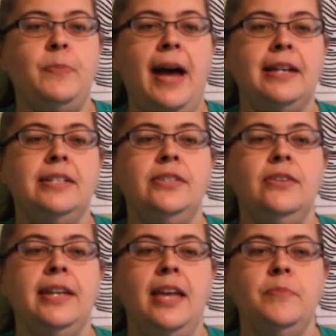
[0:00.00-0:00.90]
back to
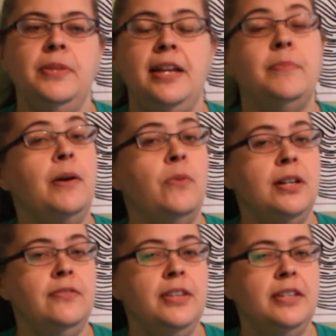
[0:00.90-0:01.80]
a game played by
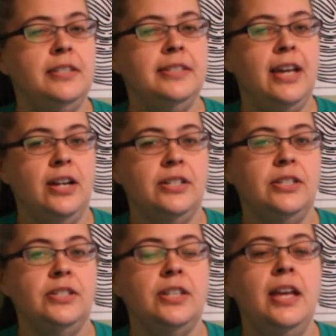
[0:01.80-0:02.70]
one of his
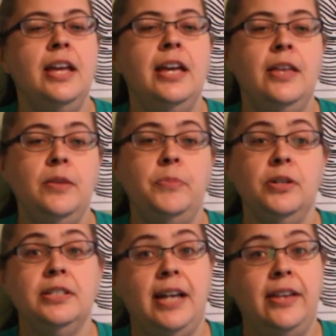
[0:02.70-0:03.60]
characters in the
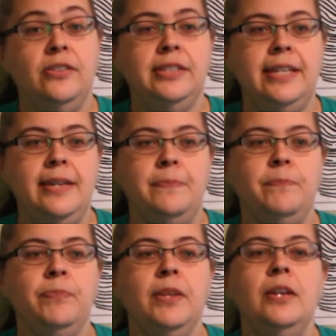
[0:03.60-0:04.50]
book titled Kim,
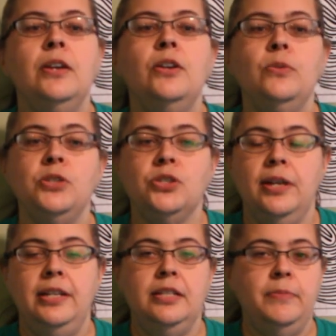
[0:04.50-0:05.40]
who was
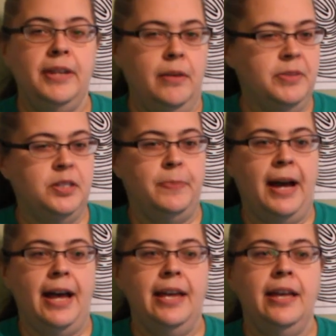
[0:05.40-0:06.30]
training to become a
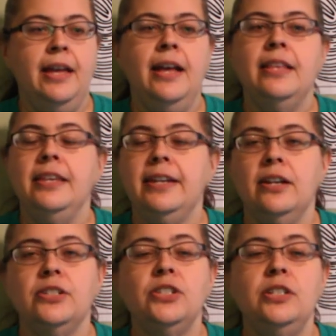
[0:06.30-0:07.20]
spy. The
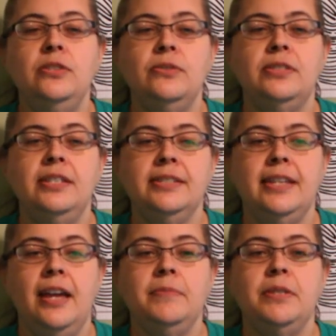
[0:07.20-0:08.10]
character used this
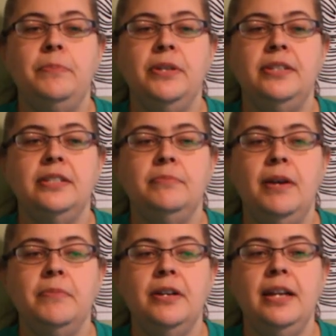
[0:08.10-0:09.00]
game to build his
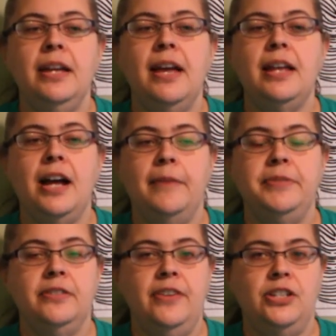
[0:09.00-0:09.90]
memory and
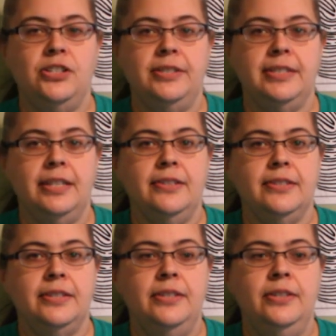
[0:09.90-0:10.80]
observation
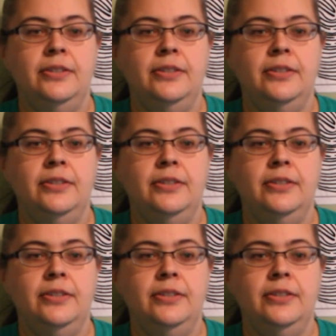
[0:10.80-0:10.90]
skills.